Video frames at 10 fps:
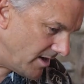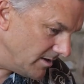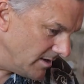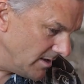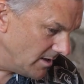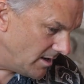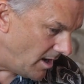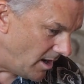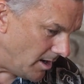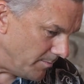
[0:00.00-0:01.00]
about that.
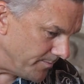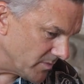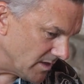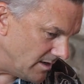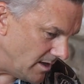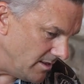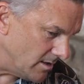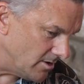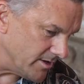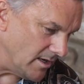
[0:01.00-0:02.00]
And
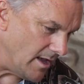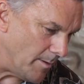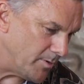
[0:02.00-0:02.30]
then looking